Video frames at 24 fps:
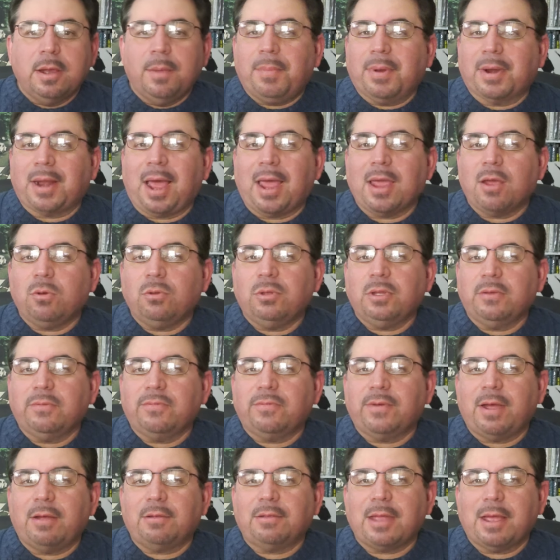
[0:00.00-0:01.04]
But I only
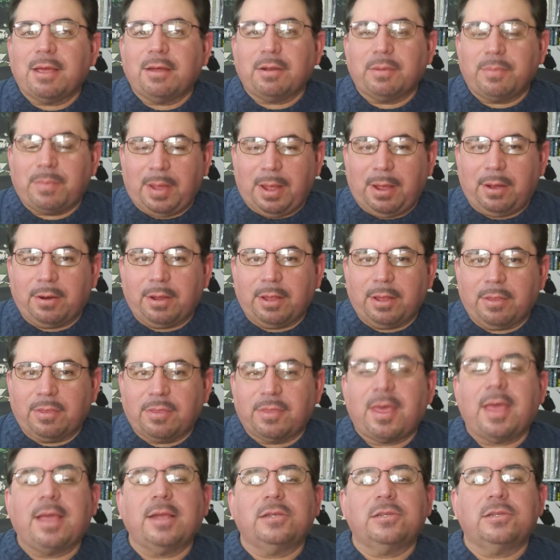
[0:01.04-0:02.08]
found out about it
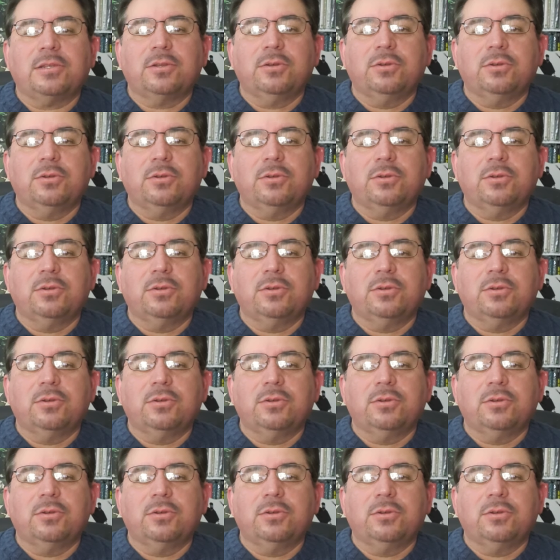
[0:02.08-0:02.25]
thanks